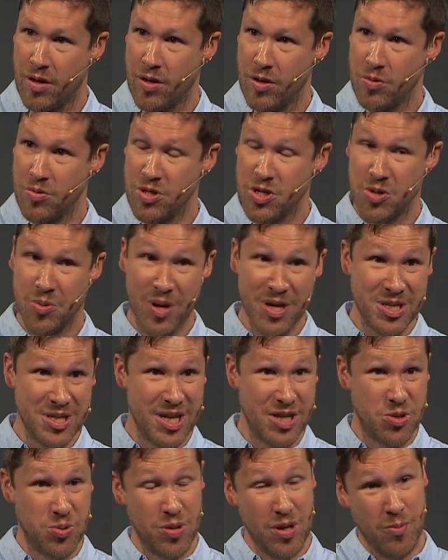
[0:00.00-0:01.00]
Which is why
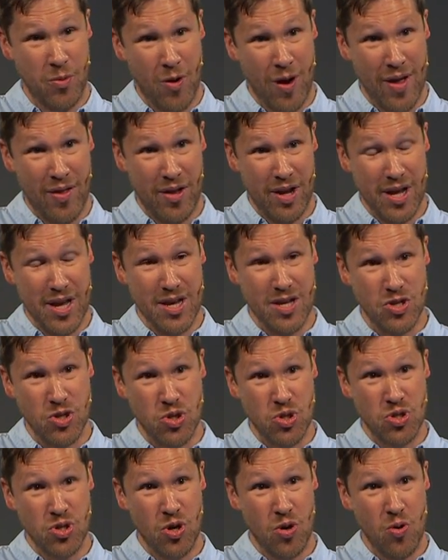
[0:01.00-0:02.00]
sexual immorality is
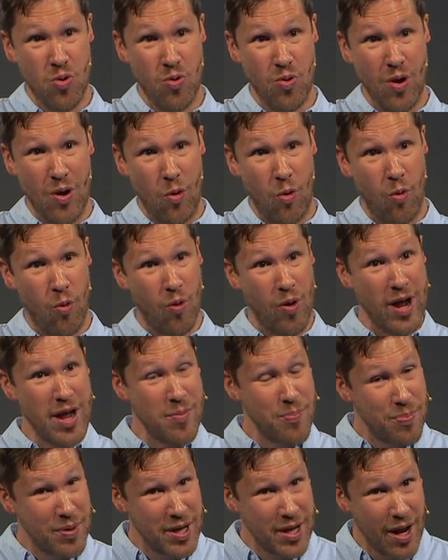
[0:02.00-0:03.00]
so
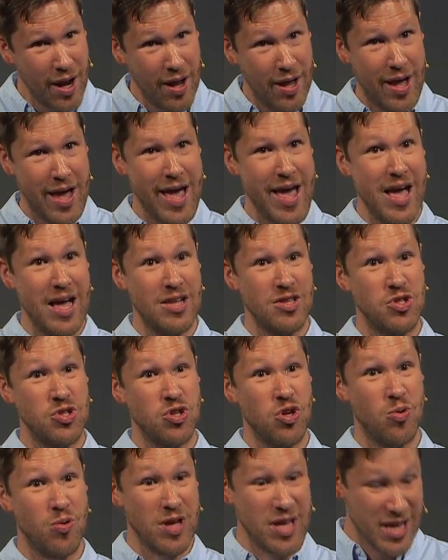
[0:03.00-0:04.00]
rampant and
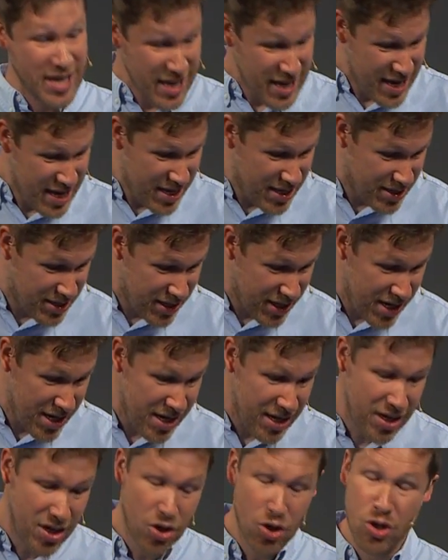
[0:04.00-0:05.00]
so
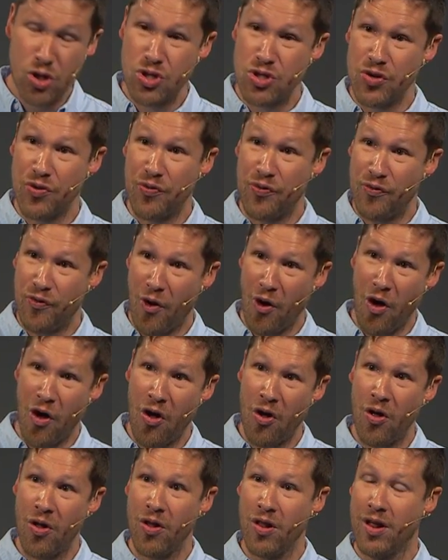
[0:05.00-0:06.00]
easy to
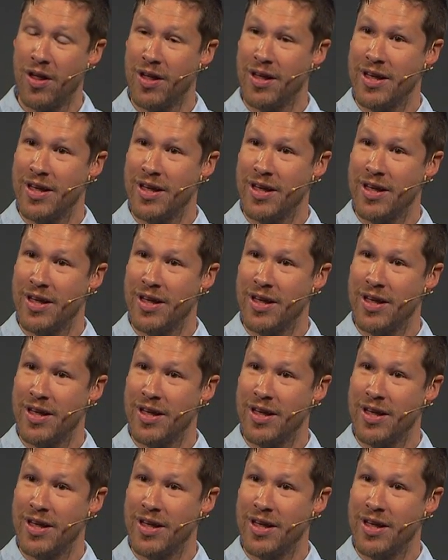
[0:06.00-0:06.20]
fall